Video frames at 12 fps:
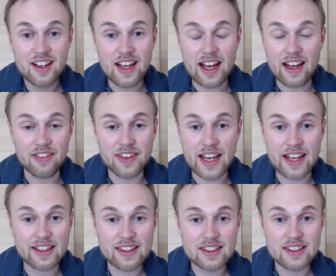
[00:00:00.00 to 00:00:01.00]
and
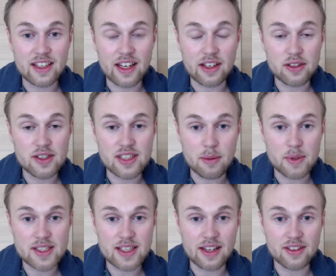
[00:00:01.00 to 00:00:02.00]
that uh, to some
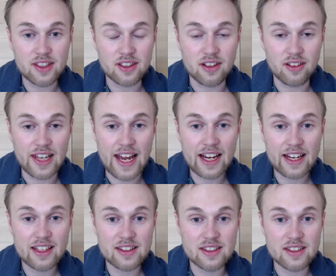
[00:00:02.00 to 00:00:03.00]
extent, you know,
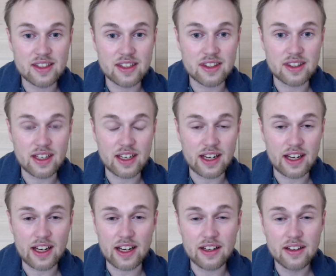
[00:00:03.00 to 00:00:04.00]
lacked
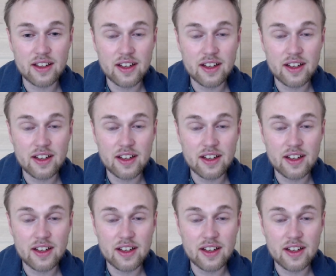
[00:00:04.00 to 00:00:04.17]
the